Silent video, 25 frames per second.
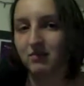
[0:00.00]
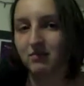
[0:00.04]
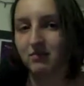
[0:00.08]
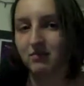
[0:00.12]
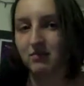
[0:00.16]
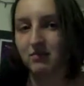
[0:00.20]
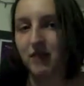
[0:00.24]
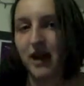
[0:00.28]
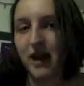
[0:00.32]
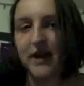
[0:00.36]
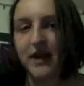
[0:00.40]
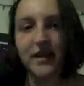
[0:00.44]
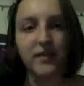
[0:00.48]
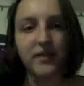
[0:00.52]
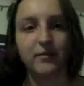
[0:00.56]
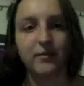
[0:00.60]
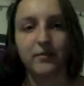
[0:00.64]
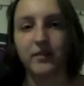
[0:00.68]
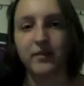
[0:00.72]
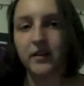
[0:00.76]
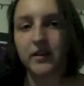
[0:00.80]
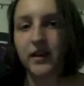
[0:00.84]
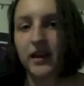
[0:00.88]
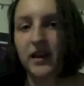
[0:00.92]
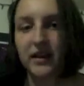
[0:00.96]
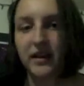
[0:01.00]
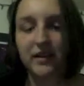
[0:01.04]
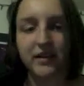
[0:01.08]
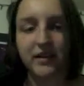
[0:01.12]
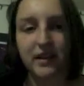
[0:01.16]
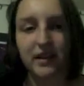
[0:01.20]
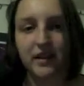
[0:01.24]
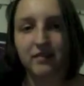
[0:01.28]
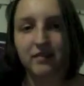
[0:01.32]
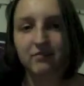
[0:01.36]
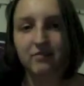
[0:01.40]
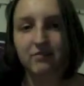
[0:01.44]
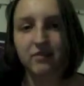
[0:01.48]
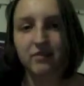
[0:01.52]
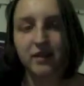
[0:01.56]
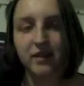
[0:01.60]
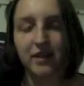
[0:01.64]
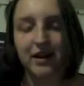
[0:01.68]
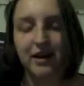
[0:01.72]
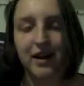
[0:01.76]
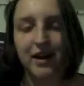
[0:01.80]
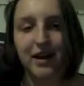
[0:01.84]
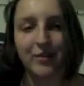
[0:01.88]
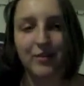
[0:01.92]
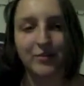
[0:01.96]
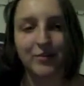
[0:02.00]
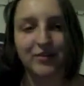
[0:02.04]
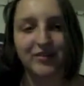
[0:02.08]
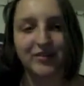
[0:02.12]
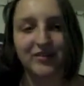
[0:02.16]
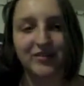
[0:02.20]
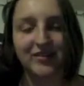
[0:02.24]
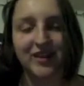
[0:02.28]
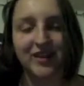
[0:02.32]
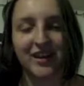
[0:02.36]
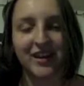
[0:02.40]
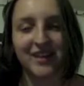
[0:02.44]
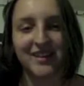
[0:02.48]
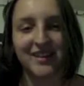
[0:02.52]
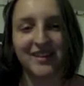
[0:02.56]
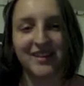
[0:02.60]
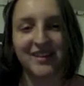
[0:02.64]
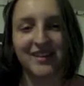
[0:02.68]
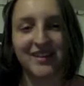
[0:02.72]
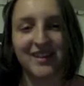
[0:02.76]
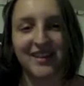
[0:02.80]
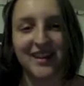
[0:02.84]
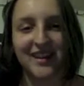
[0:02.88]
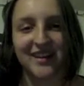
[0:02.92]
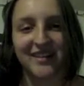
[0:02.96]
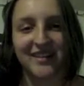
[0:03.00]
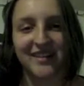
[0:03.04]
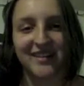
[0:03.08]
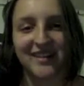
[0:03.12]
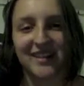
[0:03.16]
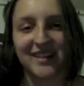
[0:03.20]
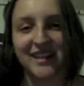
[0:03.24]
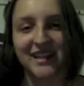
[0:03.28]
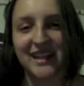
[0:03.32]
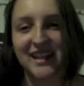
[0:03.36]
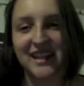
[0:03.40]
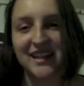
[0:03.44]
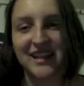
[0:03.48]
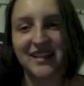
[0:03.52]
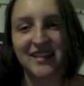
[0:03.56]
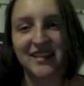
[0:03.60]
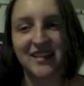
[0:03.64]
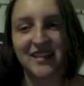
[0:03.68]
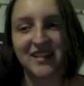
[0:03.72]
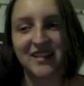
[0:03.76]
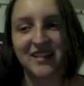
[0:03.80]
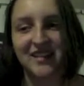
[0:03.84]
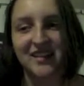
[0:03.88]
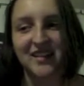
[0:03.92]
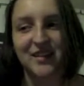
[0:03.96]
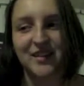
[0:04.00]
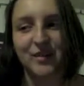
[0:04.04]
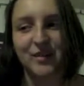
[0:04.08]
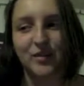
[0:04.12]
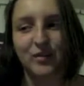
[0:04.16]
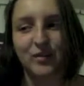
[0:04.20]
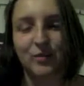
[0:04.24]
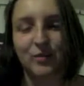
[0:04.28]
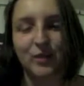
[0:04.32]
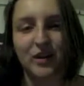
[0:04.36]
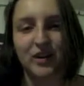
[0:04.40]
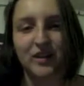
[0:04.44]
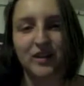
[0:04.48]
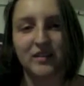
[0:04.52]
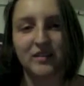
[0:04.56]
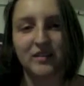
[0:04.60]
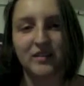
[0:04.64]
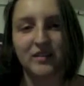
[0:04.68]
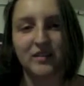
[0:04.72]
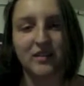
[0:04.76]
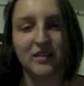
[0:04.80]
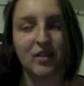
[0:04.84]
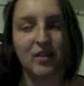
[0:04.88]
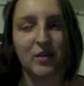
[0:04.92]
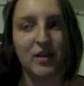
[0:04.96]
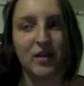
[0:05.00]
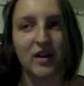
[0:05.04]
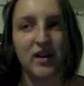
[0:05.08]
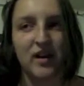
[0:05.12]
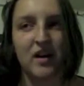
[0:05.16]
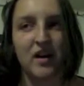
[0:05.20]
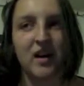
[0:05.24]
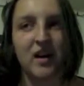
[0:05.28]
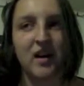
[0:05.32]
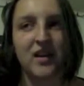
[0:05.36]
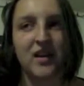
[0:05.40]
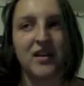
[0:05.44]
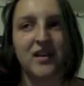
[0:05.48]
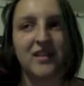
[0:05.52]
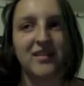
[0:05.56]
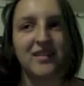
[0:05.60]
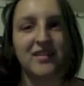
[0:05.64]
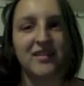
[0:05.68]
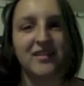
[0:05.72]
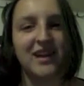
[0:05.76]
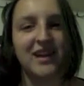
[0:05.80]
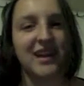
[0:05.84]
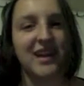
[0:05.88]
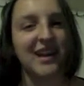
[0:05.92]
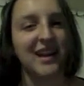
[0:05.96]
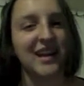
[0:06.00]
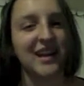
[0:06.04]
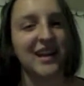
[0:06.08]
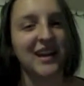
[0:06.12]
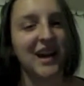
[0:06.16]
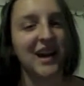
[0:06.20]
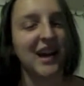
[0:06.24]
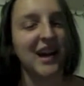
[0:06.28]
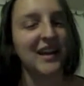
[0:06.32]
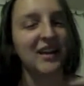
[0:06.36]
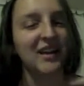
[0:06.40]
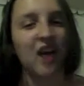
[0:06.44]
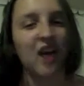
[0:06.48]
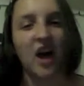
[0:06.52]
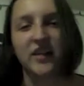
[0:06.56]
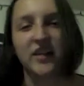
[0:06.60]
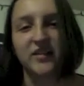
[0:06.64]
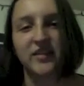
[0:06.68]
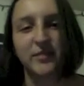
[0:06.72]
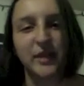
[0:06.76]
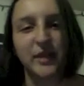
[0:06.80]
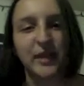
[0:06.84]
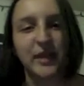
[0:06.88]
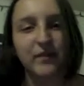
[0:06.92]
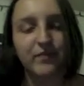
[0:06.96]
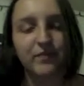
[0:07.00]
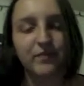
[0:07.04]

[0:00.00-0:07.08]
I didn't feel anything. I was just like, this is kind of silly. What's going on? It kind of lost me.